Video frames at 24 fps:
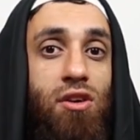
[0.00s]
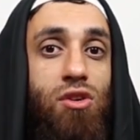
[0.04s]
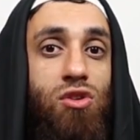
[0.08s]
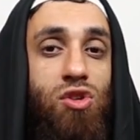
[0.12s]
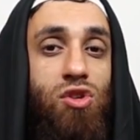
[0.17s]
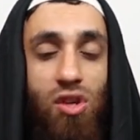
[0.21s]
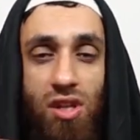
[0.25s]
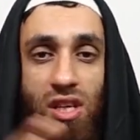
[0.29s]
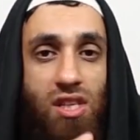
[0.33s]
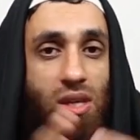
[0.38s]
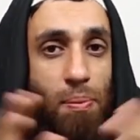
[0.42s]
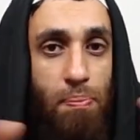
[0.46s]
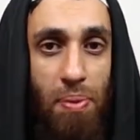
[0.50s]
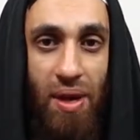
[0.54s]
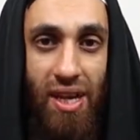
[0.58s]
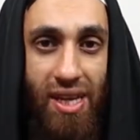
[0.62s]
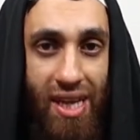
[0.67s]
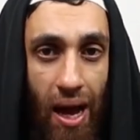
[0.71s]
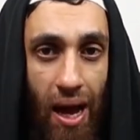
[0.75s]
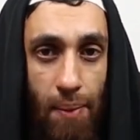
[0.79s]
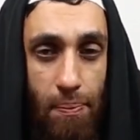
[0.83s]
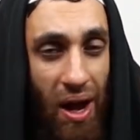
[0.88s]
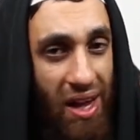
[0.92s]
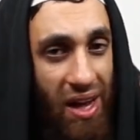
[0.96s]
So there's a
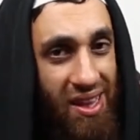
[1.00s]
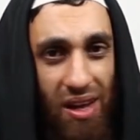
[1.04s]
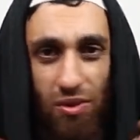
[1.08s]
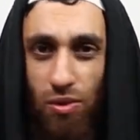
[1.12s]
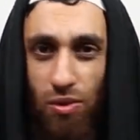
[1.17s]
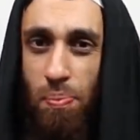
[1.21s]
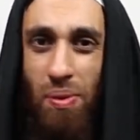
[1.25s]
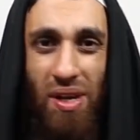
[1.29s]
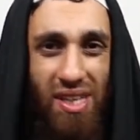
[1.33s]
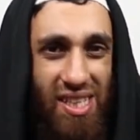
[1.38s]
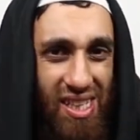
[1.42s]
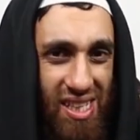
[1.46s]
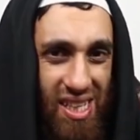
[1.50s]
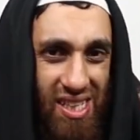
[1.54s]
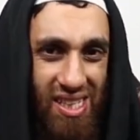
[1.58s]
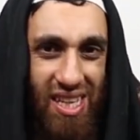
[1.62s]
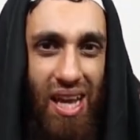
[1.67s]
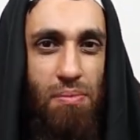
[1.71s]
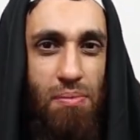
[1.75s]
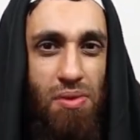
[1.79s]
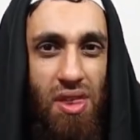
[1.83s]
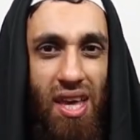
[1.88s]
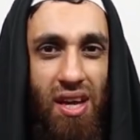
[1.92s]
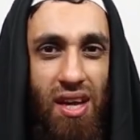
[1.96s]
big gap and they're repeating the
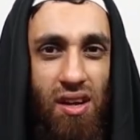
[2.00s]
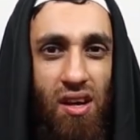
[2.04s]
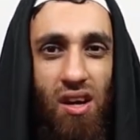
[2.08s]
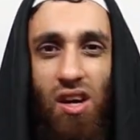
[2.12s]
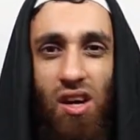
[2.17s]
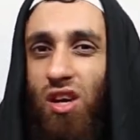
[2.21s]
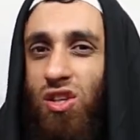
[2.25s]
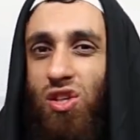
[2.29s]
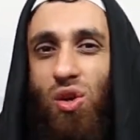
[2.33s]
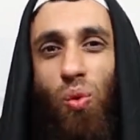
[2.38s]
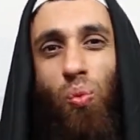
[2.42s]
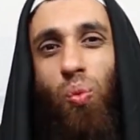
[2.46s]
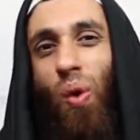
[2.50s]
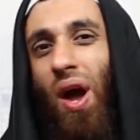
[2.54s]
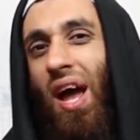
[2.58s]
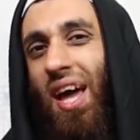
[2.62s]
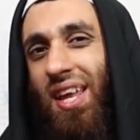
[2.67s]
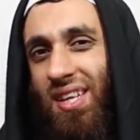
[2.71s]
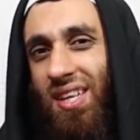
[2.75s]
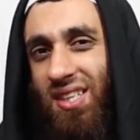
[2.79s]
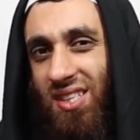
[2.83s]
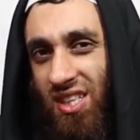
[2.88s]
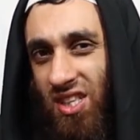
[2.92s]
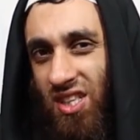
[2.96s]
same thing. So
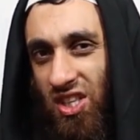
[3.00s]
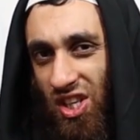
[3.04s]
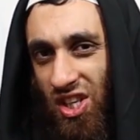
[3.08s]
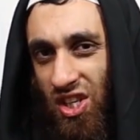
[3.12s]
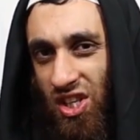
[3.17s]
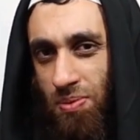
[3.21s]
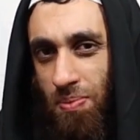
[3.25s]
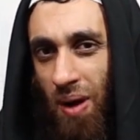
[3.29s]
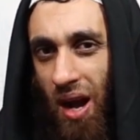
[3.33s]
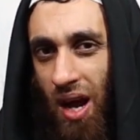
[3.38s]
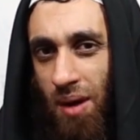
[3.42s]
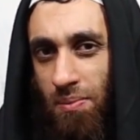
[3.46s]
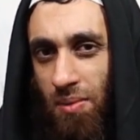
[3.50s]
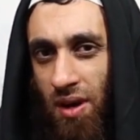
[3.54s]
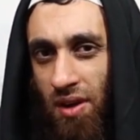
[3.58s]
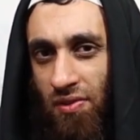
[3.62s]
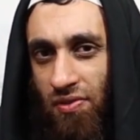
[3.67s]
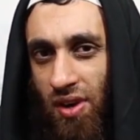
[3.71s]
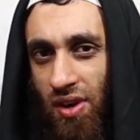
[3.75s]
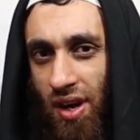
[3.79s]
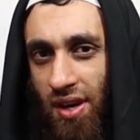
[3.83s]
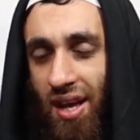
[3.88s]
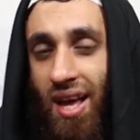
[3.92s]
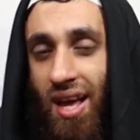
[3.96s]
where is this ijma'a, my
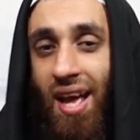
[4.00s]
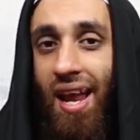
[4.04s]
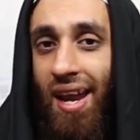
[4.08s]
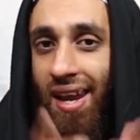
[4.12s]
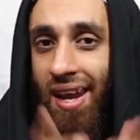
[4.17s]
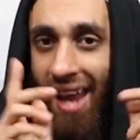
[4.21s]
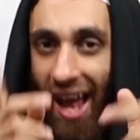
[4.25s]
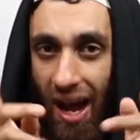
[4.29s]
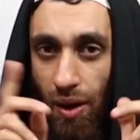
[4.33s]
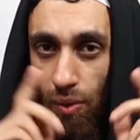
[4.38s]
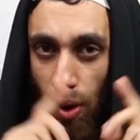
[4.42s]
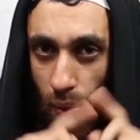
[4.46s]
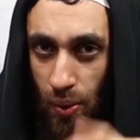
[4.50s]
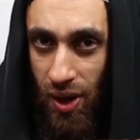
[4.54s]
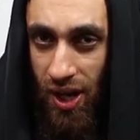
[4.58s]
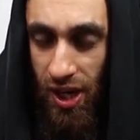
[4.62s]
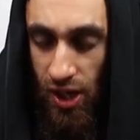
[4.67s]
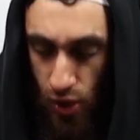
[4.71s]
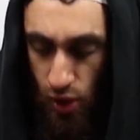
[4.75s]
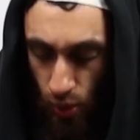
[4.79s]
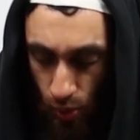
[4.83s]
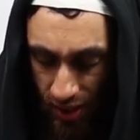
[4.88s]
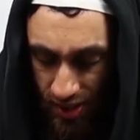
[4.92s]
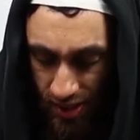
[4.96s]
friend? Now what we're
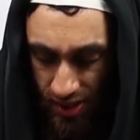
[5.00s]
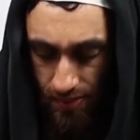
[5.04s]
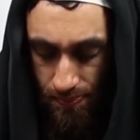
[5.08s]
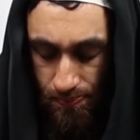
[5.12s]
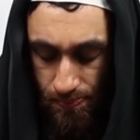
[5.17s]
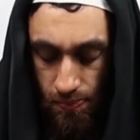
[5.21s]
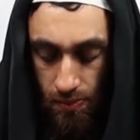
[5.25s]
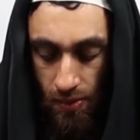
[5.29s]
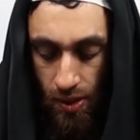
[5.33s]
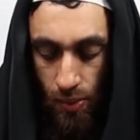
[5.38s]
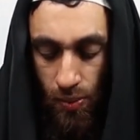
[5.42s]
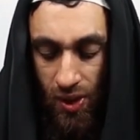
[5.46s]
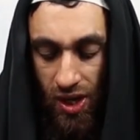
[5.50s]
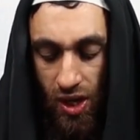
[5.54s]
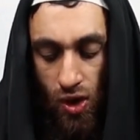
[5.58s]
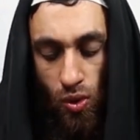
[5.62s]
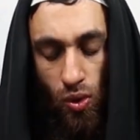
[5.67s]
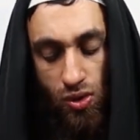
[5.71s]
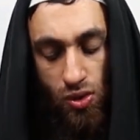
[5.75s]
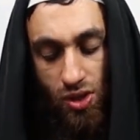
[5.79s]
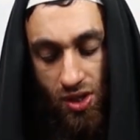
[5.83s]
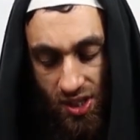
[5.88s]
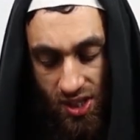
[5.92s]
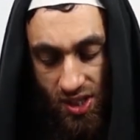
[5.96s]
going to do is we're going to
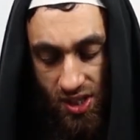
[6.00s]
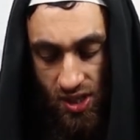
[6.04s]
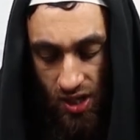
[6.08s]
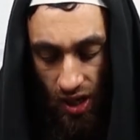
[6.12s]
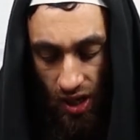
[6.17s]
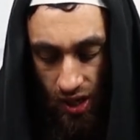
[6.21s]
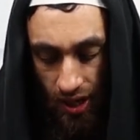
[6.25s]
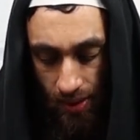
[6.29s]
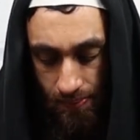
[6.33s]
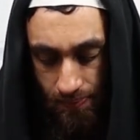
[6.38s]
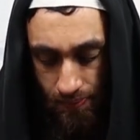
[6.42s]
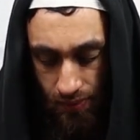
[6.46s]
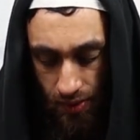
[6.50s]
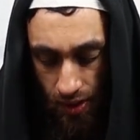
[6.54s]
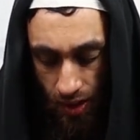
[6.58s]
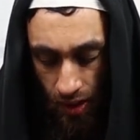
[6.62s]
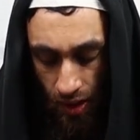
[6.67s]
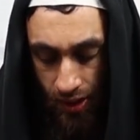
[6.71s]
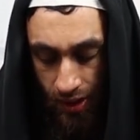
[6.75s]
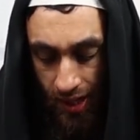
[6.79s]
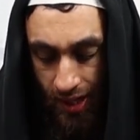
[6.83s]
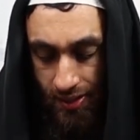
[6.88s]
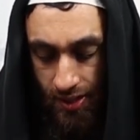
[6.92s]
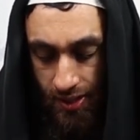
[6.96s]
quote another scholar,
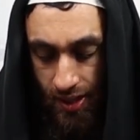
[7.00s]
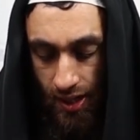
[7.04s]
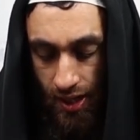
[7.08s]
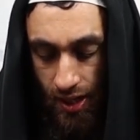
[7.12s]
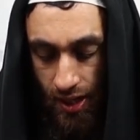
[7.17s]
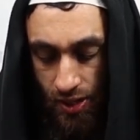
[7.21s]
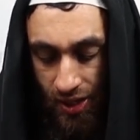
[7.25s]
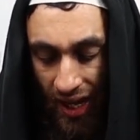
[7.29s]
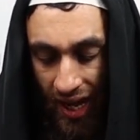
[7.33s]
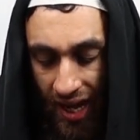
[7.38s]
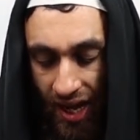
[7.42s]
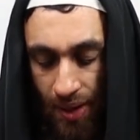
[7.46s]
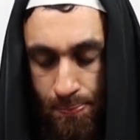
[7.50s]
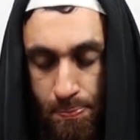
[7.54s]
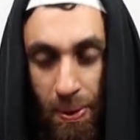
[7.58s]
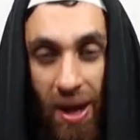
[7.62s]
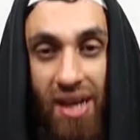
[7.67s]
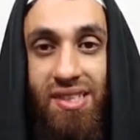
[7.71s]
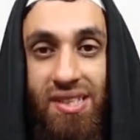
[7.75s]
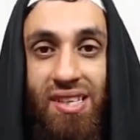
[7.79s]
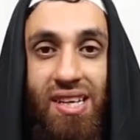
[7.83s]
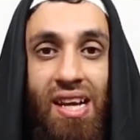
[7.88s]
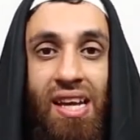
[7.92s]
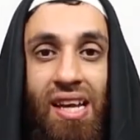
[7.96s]
okay, that
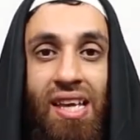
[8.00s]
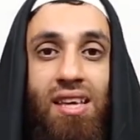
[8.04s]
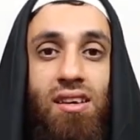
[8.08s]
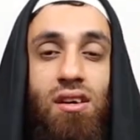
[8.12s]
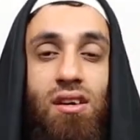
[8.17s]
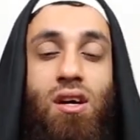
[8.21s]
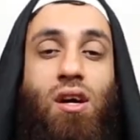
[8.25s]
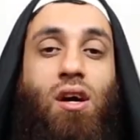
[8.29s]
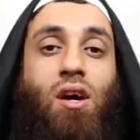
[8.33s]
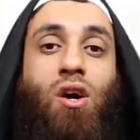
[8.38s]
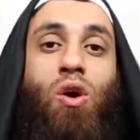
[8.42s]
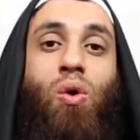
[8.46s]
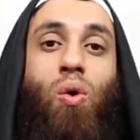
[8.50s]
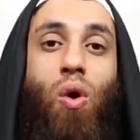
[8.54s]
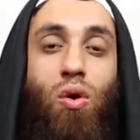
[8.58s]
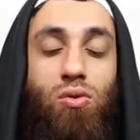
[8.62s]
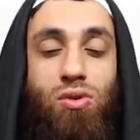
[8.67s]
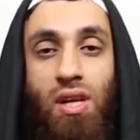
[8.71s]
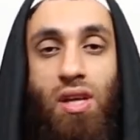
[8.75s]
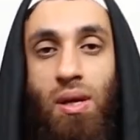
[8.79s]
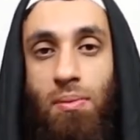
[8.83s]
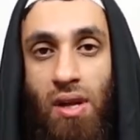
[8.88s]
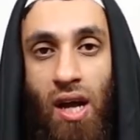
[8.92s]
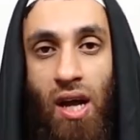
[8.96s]
basically
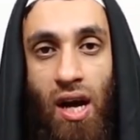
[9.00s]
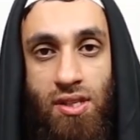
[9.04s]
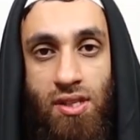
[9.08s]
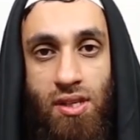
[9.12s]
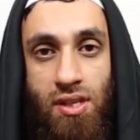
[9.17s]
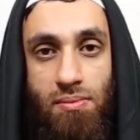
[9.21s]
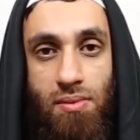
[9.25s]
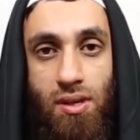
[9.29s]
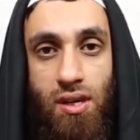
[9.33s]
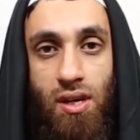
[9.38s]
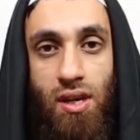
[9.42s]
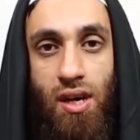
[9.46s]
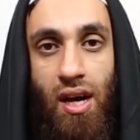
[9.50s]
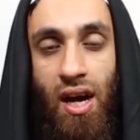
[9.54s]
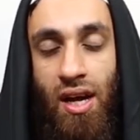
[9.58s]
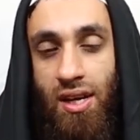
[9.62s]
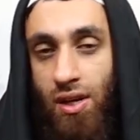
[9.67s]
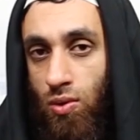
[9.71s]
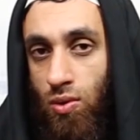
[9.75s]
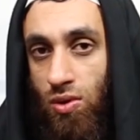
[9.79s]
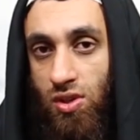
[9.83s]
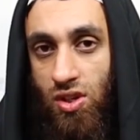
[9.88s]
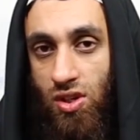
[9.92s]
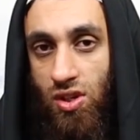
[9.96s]
quotes Ibn Hazm,
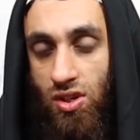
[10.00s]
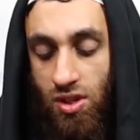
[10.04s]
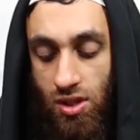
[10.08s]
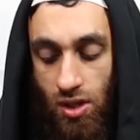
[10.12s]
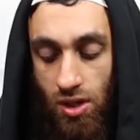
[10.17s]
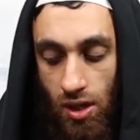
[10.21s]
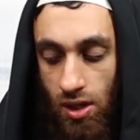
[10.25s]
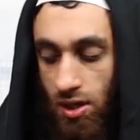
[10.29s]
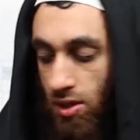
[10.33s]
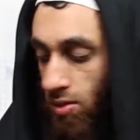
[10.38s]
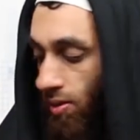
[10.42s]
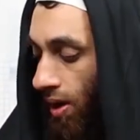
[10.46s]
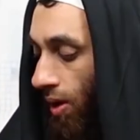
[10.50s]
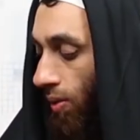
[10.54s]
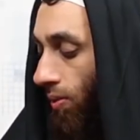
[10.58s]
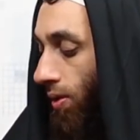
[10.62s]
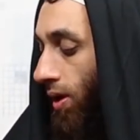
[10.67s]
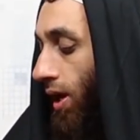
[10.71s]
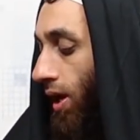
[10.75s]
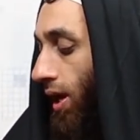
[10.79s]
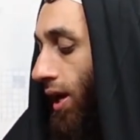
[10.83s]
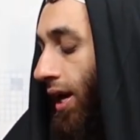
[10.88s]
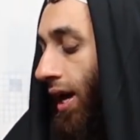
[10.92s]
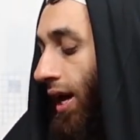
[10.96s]
and he quotes another scholar as well.